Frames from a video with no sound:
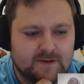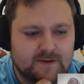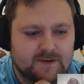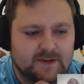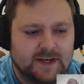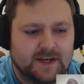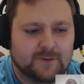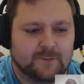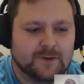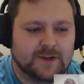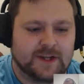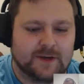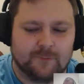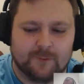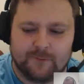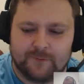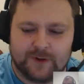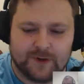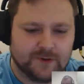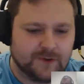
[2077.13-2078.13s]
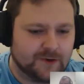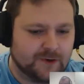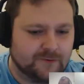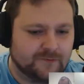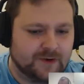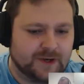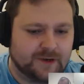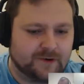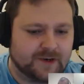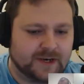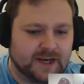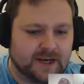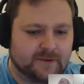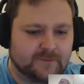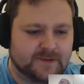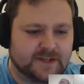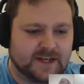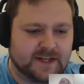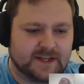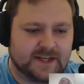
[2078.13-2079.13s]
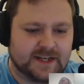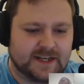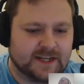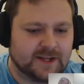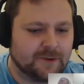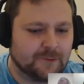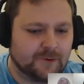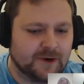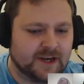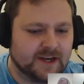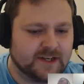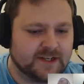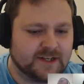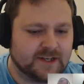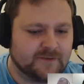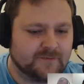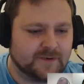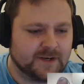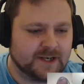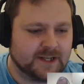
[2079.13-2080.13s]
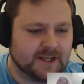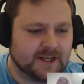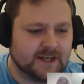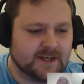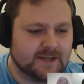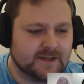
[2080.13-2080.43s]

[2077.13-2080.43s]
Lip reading: like when they revealed the new video games at E3 and stuff like that.